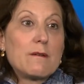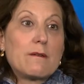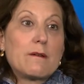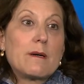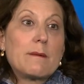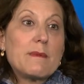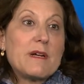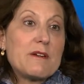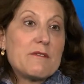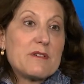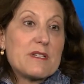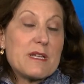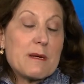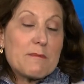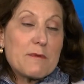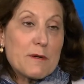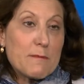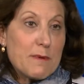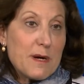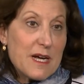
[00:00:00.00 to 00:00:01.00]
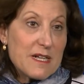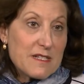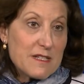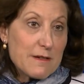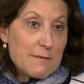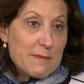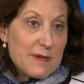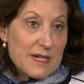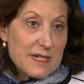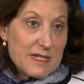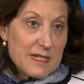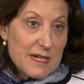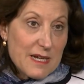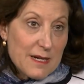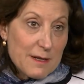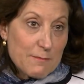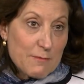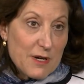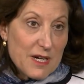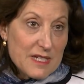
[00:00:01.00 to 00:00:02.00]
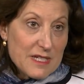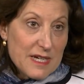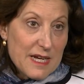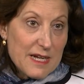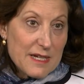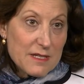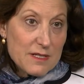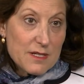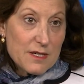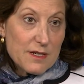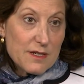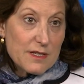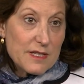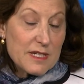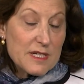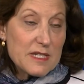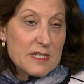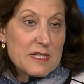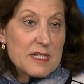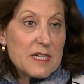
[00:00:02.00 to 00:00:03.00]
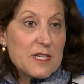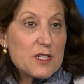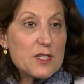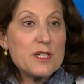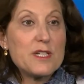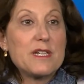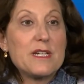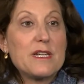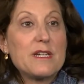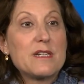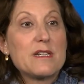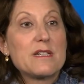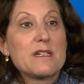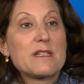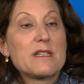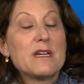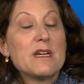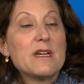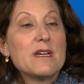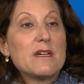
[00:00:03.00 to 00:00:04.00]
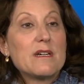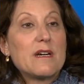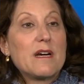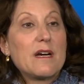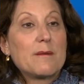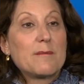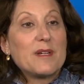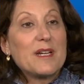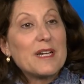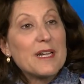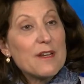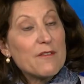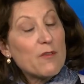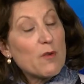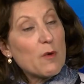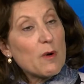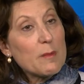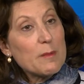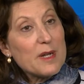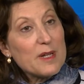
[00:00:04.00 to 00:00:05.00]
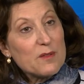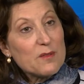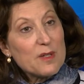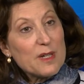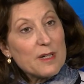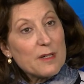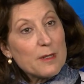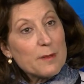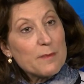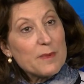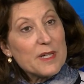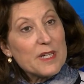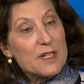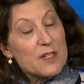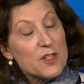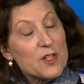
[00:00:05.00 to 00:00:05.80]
hormone receptor positive metastatic breast cancer, the decision is I'm going to give hormone therapy.